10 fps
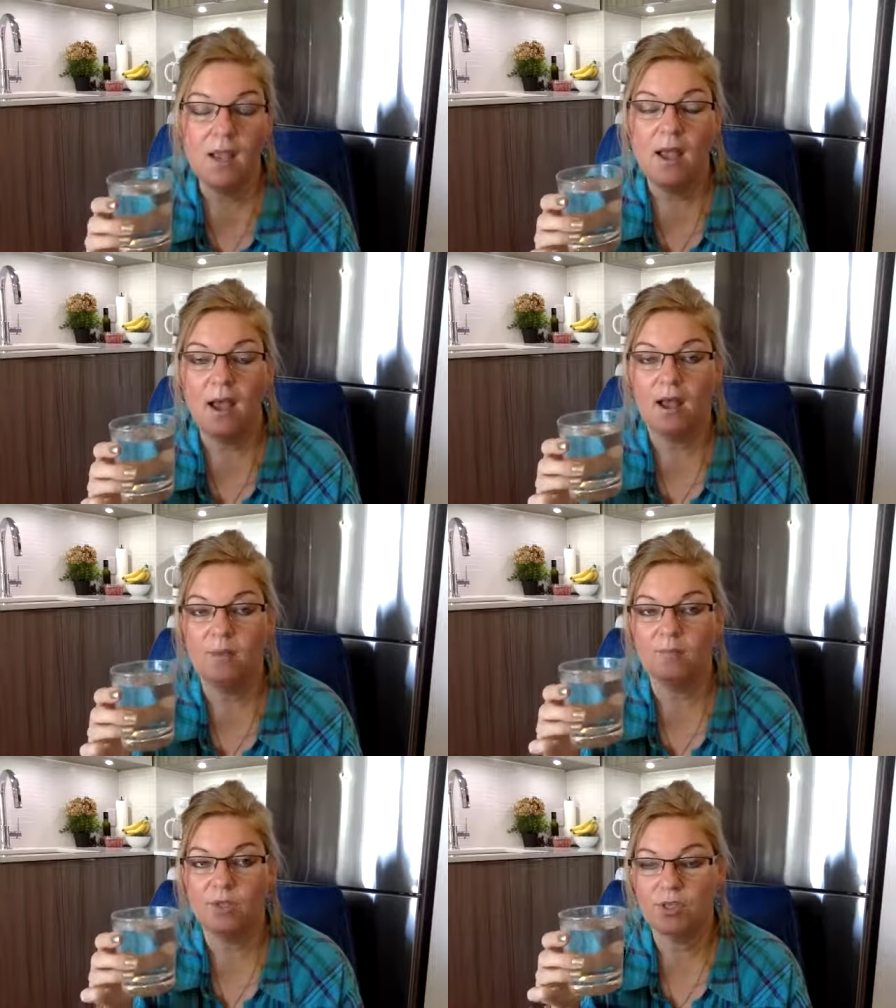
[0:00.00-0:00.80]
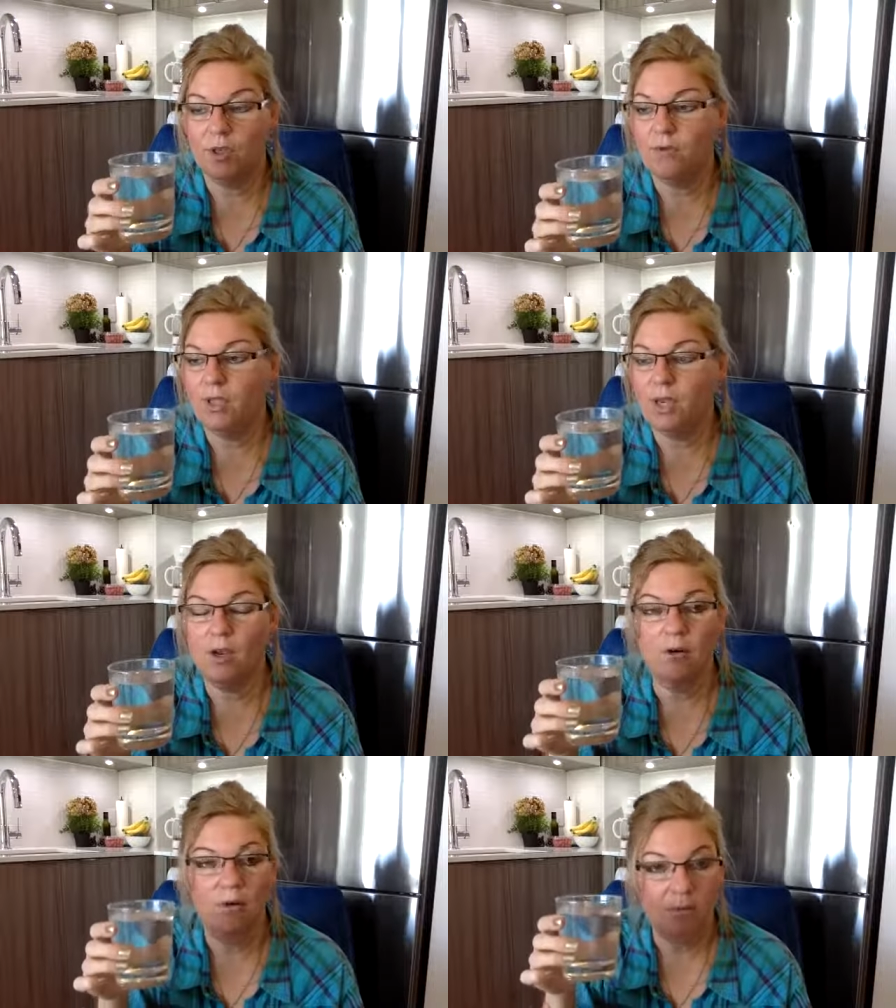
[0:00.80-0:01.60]
Um, so, you
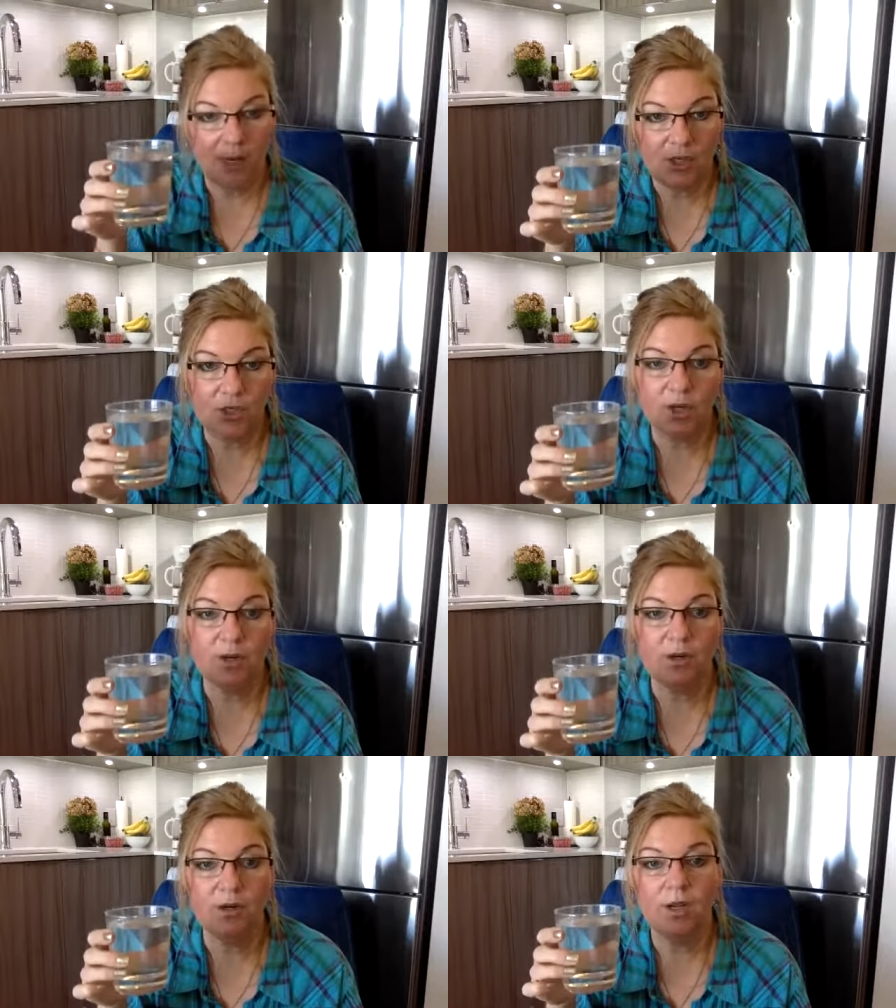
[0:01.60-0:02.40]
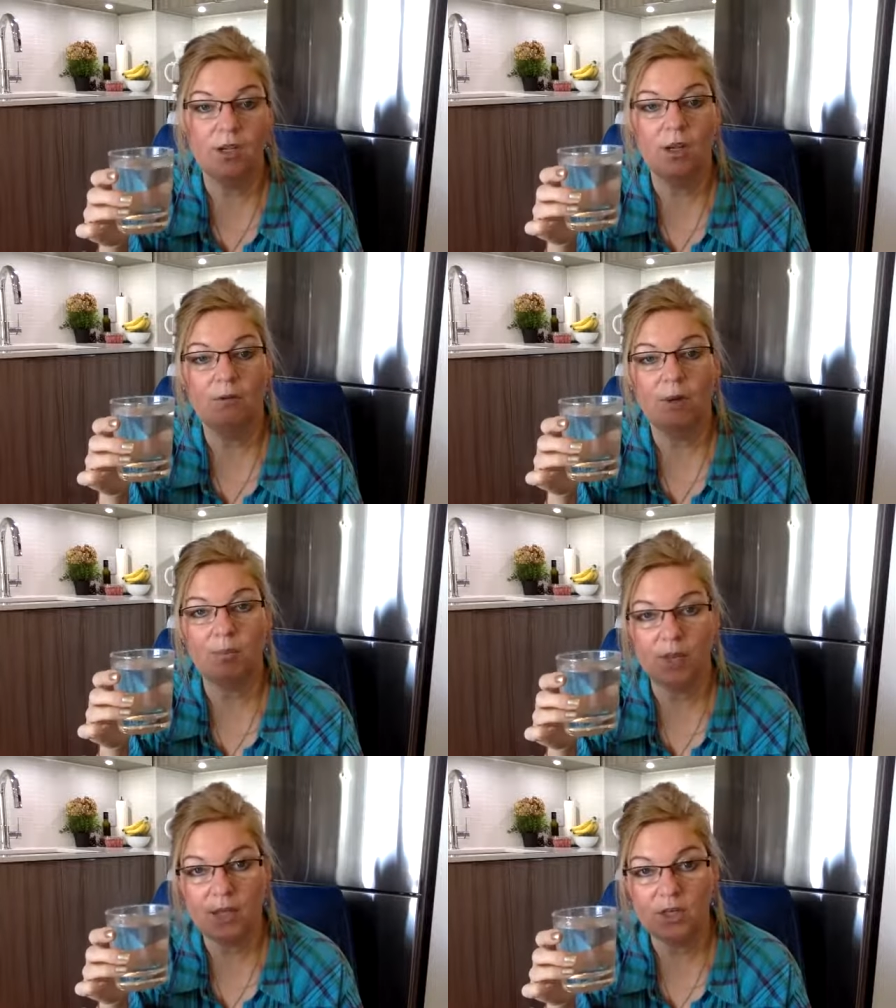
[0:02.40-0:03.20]
know, make sure you're
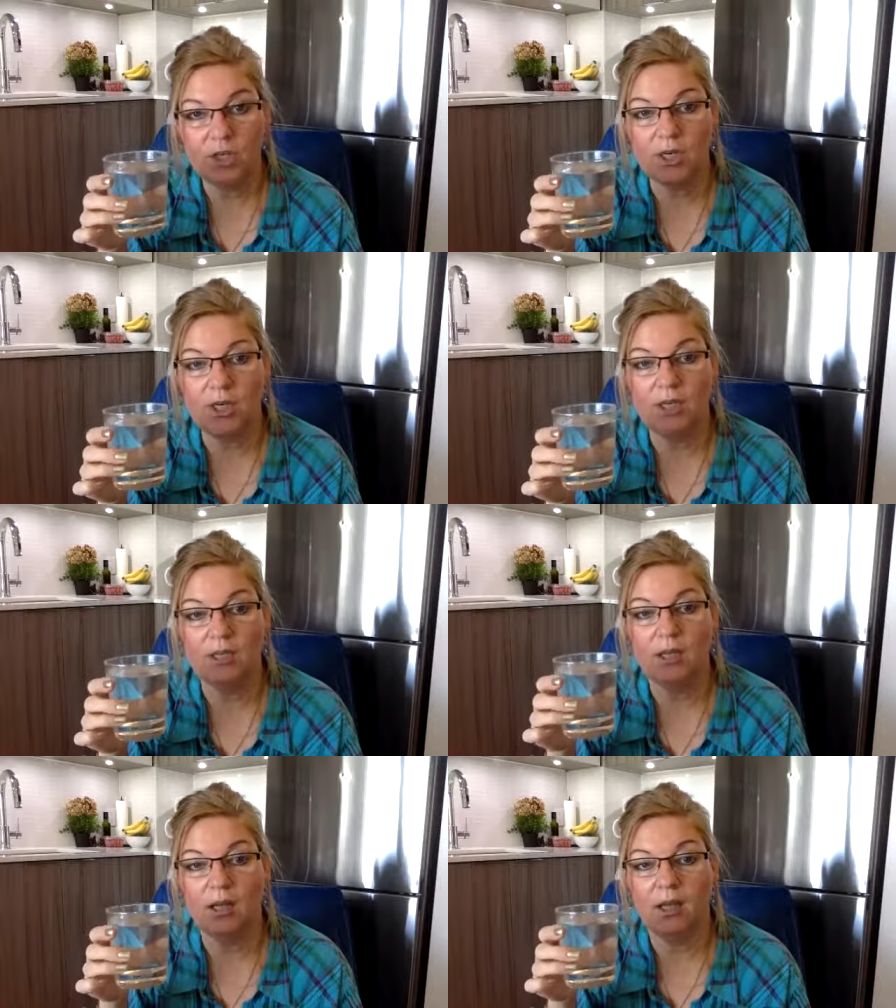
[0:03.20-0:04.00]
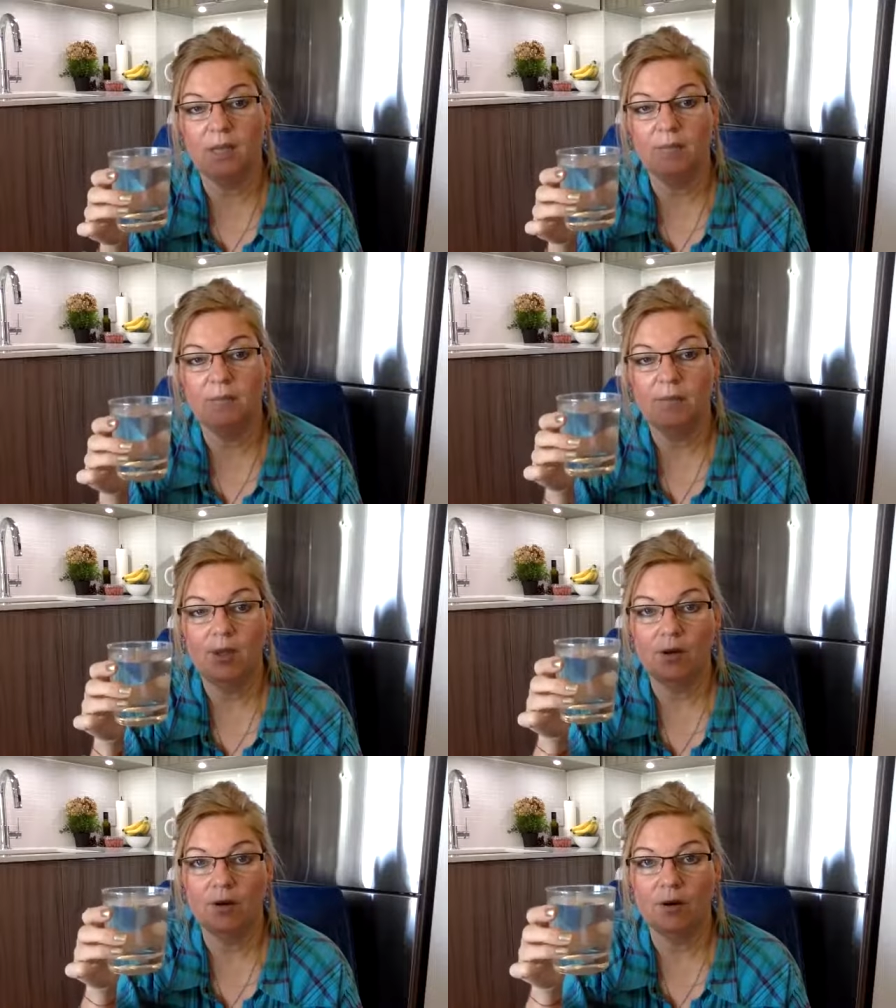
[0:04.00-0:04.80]
replenishing um,
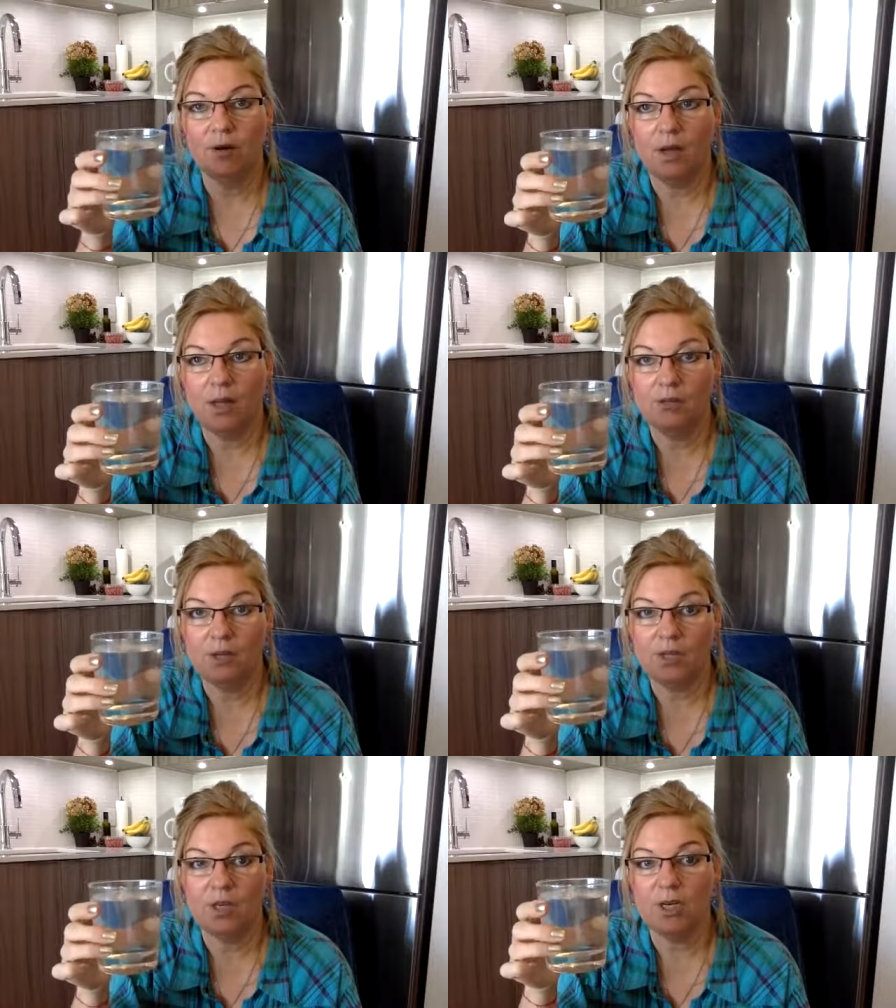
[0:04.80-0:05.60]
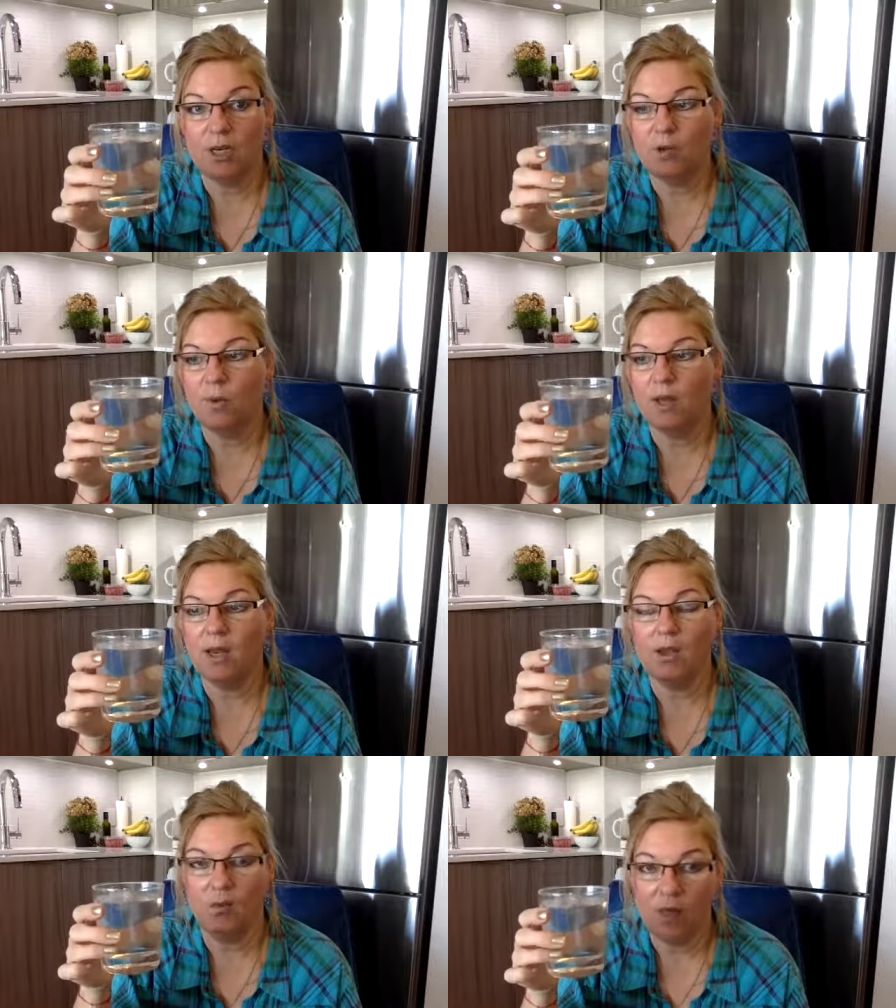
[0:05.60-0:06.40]
your hydration in your
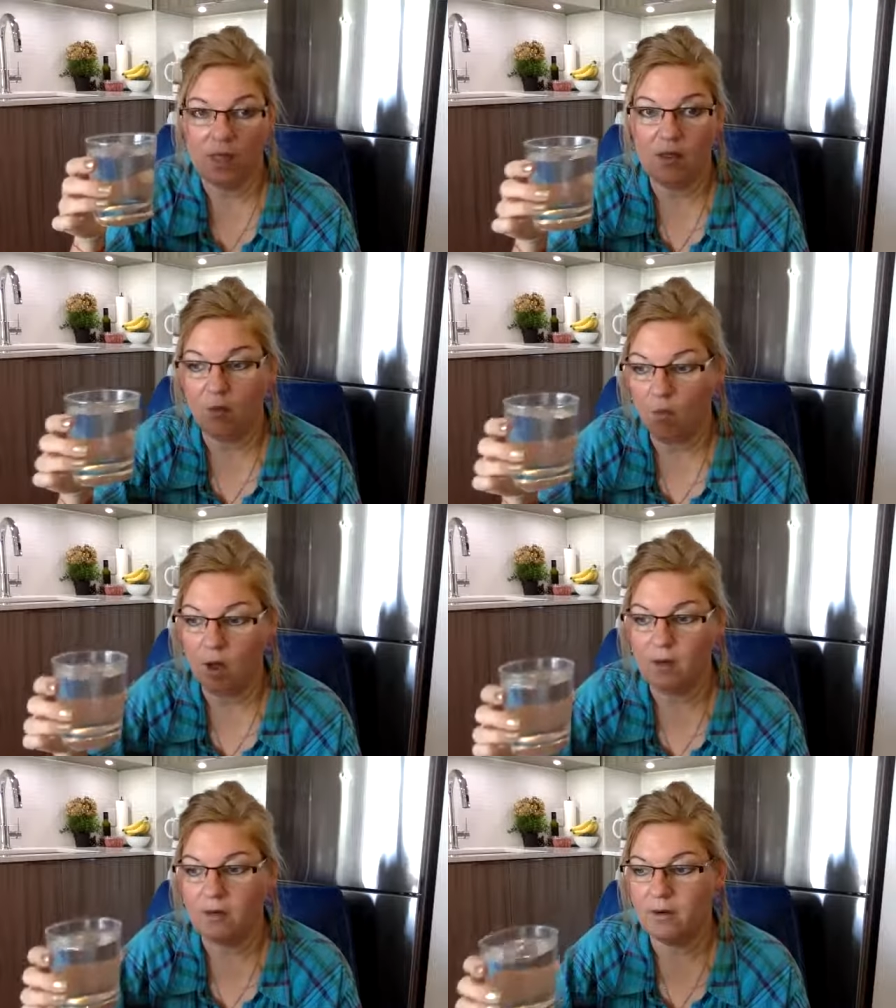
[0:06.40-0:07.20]
body with water.